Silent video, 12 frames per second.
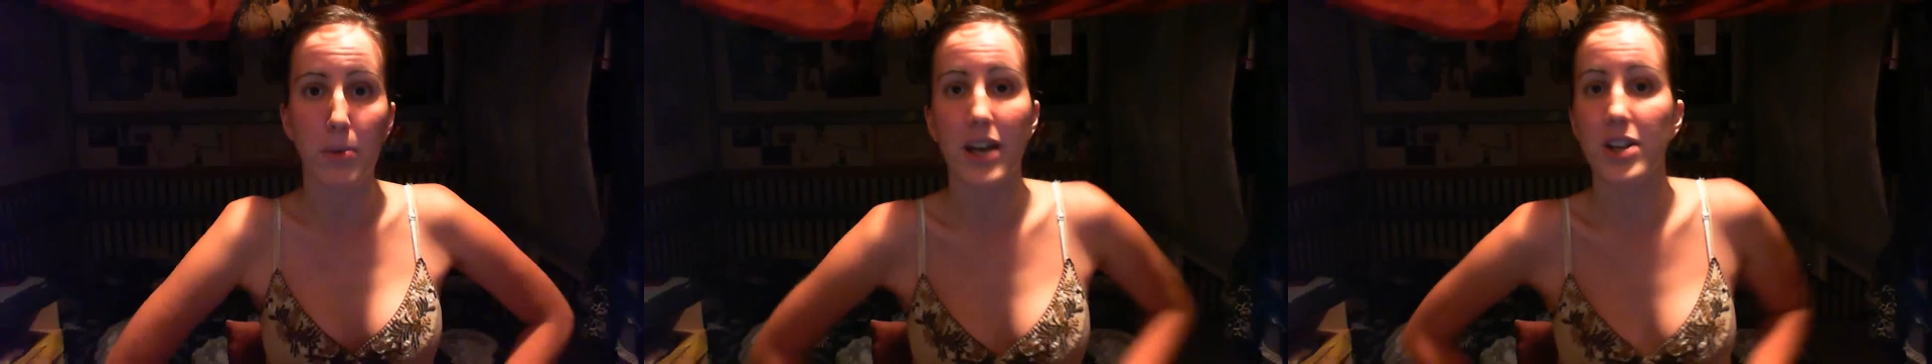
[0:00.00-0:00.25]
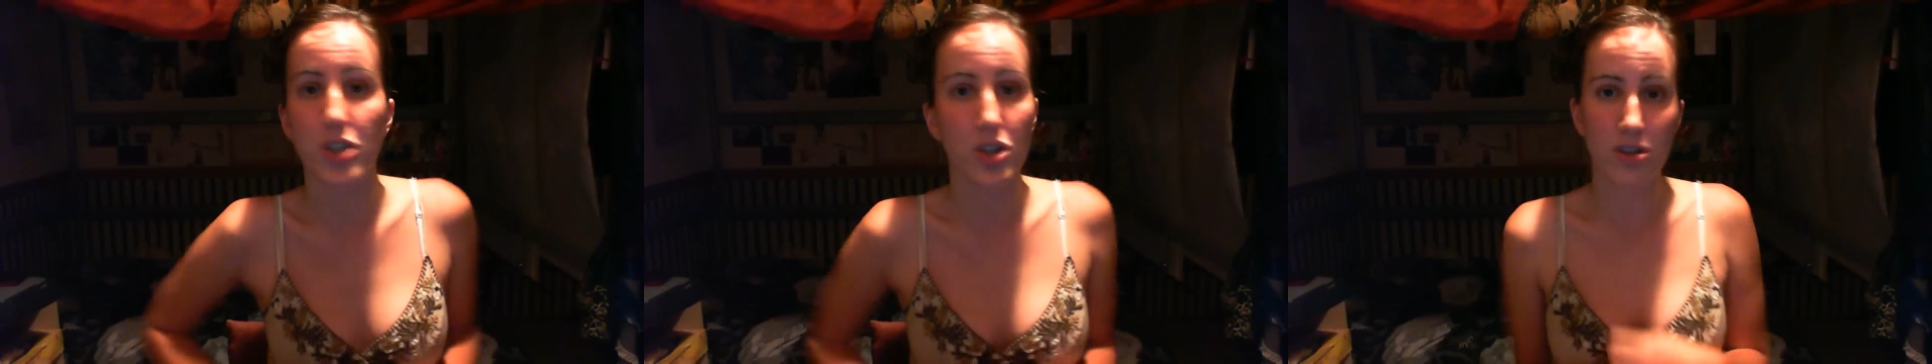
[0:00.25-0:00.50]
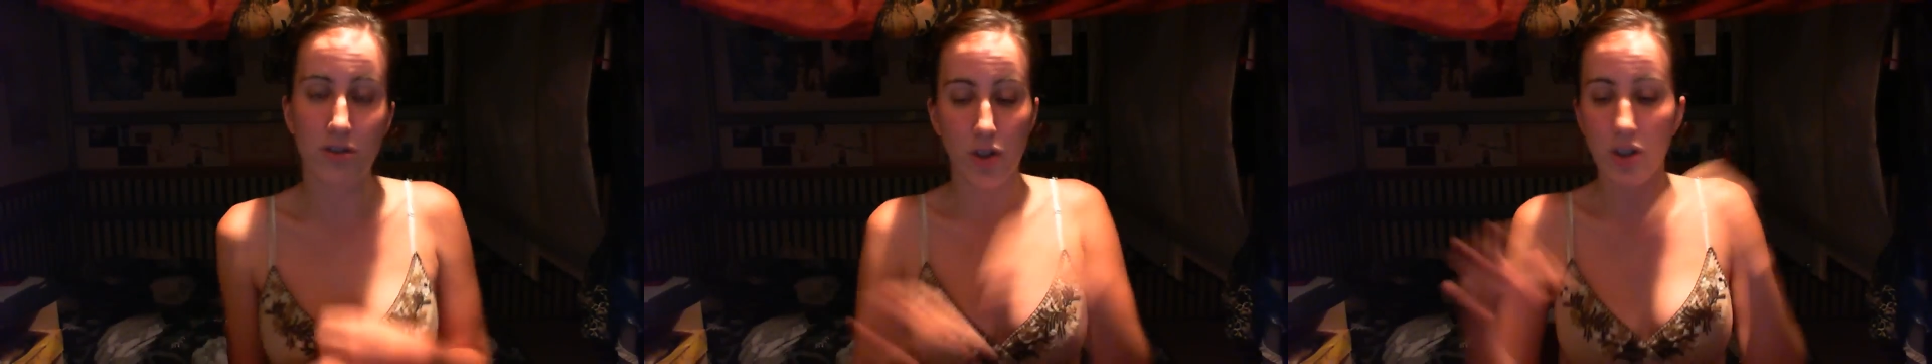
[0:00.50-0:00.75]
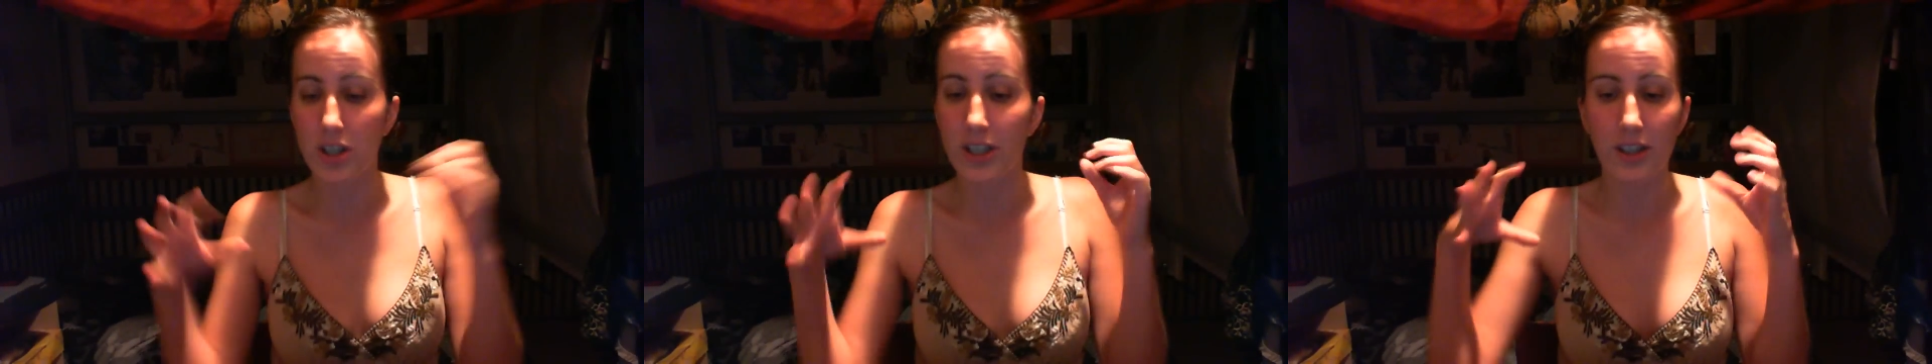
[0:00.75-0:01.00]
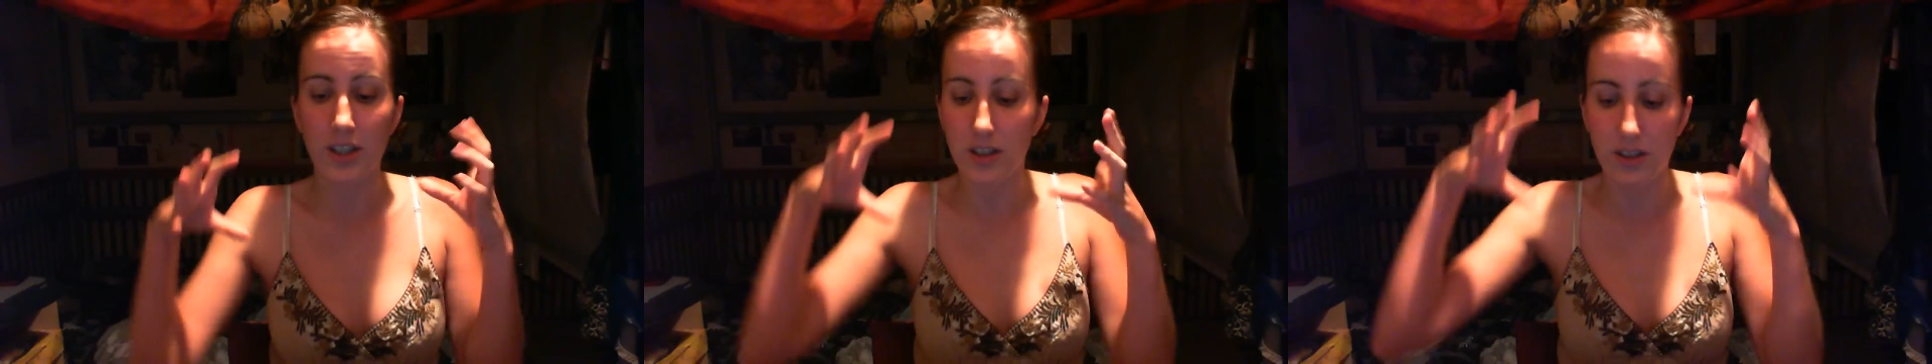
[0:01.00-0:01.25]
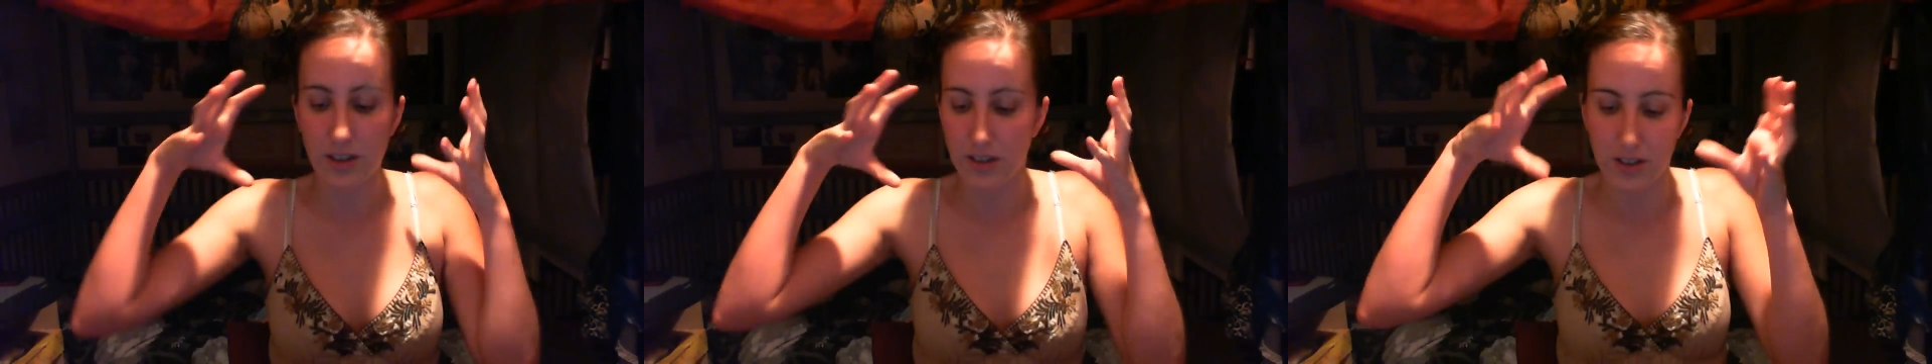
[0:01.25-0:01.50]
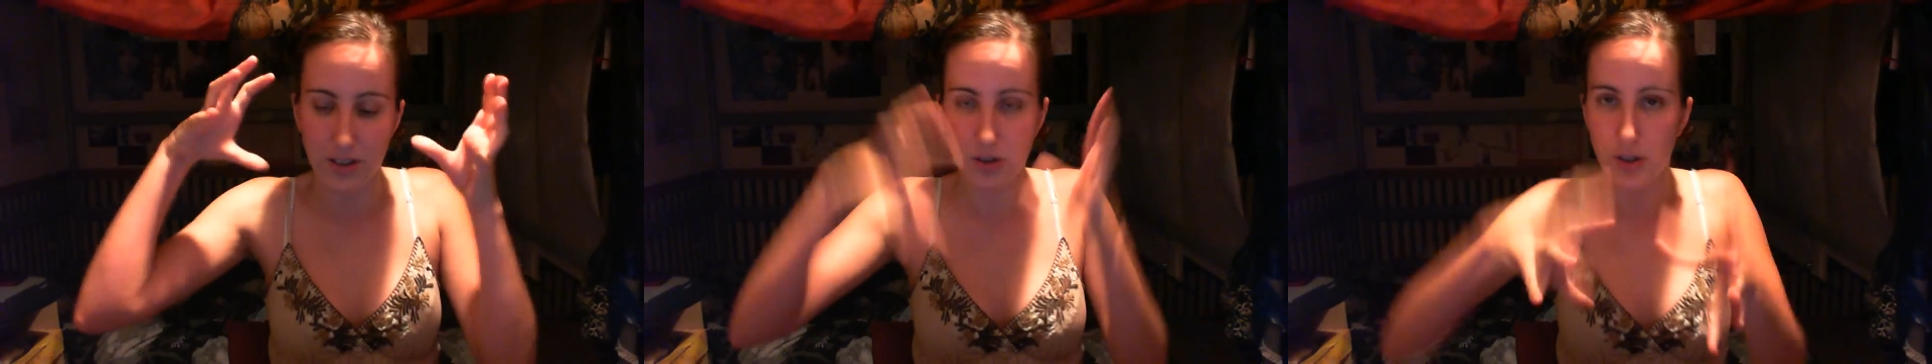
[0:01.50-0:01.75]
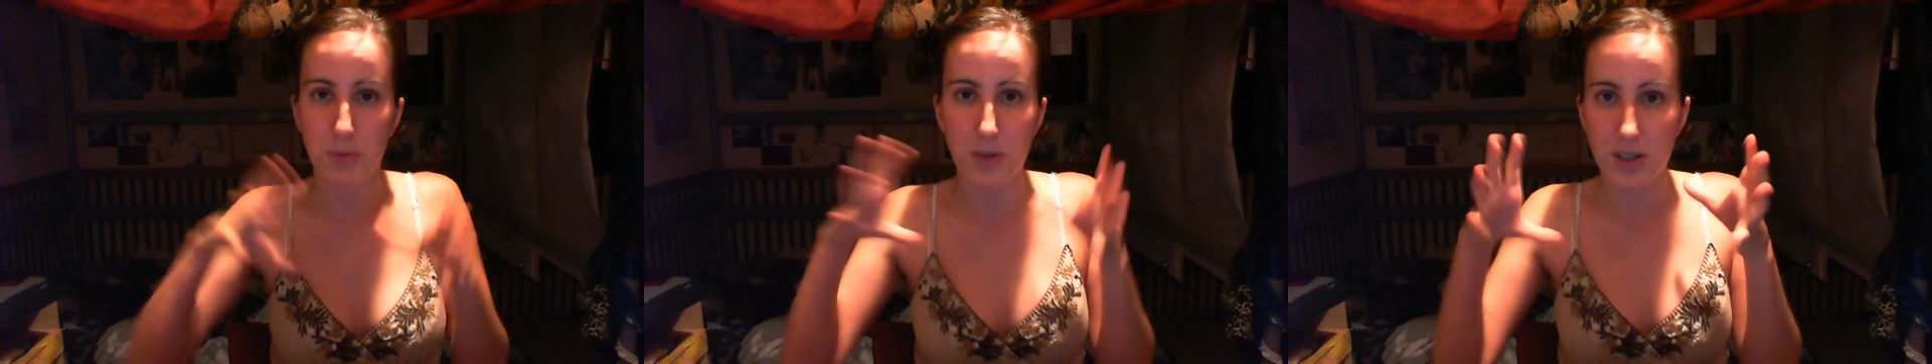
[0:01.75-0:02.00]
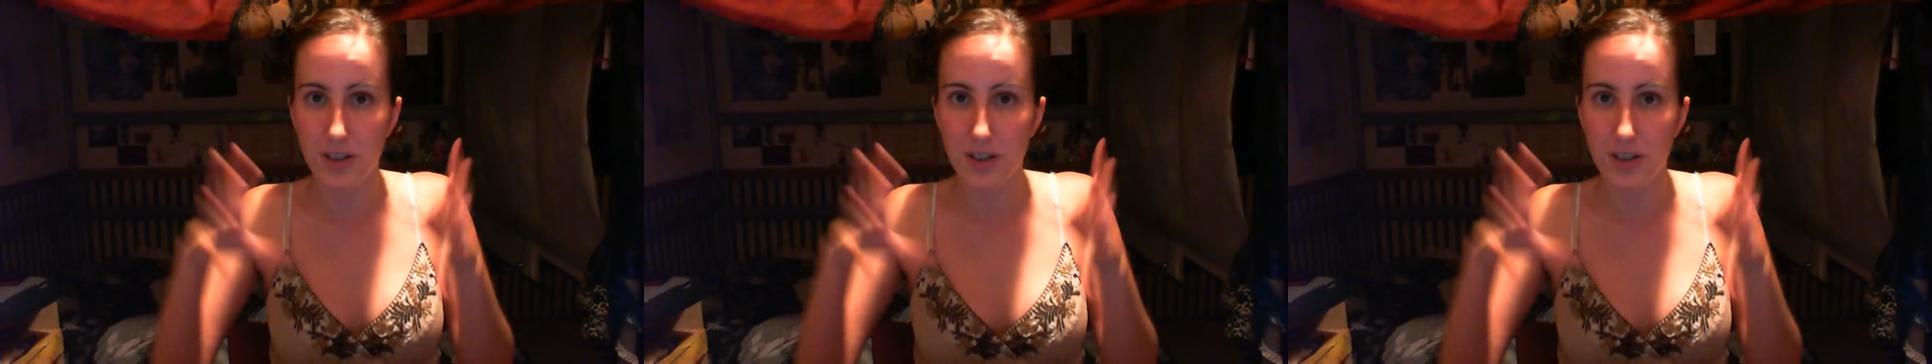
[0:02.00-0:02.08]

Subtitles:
page. Just look in the description